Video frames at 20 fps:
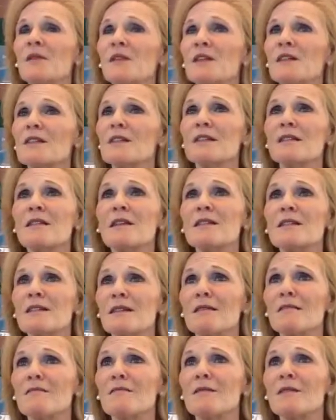it's
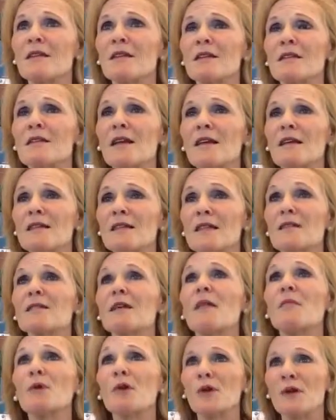a
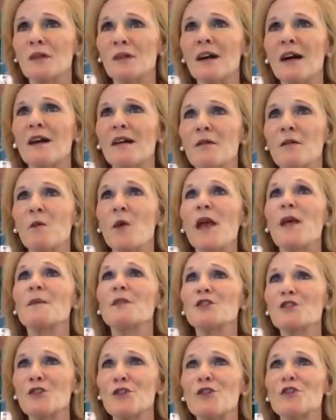double
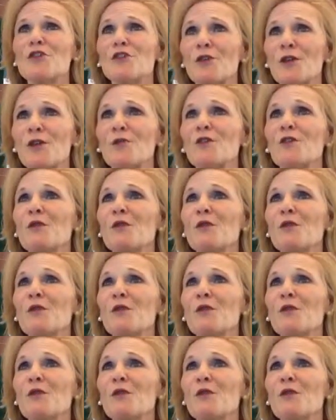whammy to you, sort of.